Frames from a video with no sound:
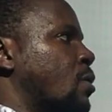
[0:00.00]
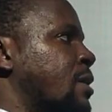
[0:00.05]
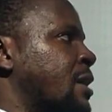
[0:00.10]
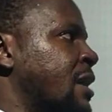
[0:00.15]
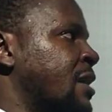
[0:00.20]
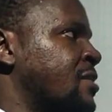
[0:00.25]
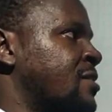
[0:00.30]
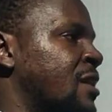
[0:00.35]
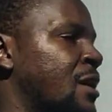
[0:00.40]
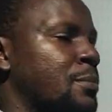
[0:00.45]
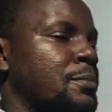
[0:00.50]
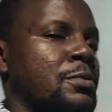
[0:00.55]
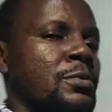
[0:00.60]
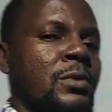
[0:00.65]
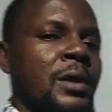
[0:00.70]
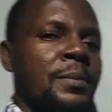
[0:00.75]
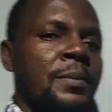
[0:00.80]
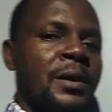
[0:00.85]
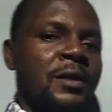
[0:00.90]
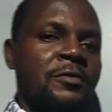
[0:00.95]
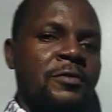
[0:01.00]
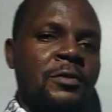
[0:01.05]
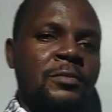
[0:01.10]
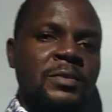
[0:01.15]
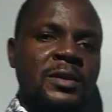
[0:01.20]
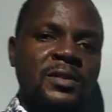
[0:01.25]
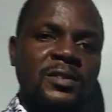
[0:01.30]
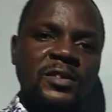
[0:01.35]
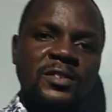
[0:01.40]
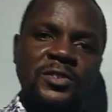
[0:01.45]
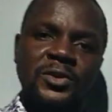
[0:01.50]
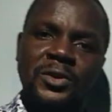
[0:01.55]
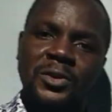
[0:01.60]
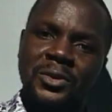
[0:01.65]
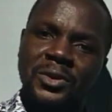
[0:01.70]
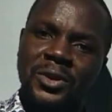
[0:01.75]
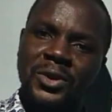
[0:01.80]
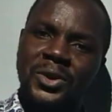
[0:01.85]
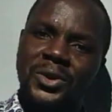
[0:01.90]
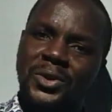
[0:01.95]
Other example apart from this is
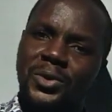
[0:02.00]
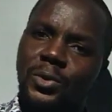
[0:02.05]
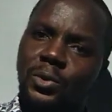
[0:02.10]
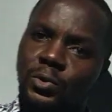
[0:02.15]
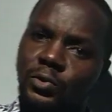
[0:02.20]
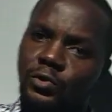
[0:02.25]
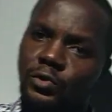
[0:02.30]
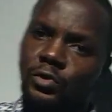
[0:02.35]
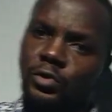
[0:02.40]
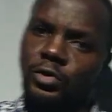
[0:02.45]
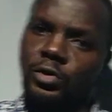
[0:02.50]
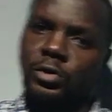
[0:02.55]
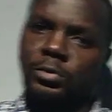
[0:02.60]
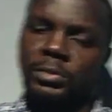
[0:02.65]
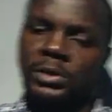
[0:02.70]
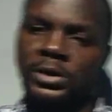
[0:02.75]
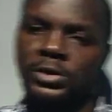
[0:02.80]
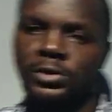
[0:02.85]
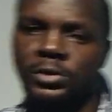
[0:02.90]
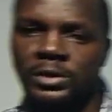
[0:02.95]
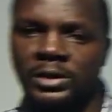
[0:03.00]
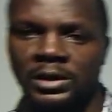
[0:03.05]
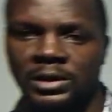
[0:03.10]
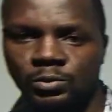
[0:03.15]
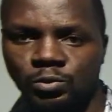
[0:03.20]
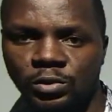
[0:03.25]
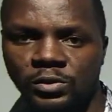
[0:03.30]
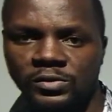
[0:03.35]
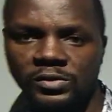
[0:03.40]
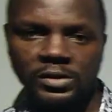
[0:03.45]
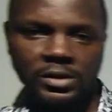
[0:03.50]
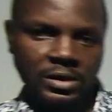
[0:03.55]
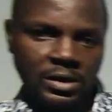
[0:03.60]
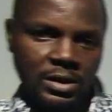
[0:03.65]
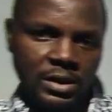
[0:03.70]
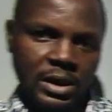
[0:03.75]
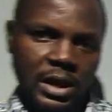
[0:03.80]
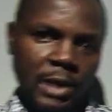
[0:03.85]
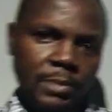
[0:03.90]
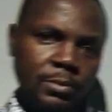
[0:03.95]
your ozonium ion and what?
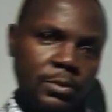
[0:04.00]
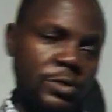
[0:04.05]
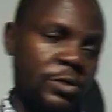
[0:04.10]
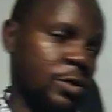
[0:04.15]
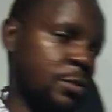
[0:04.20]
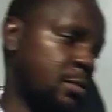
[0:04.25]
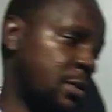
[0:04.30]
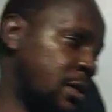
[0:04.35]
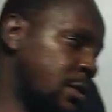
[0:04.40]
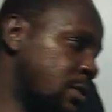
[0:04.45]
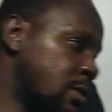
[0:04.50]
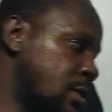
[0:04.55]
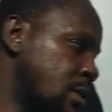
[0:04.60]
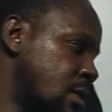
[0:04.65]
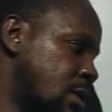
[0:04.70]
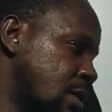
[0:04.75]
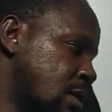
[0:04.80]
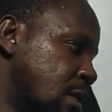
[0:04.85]
Ammonium ion.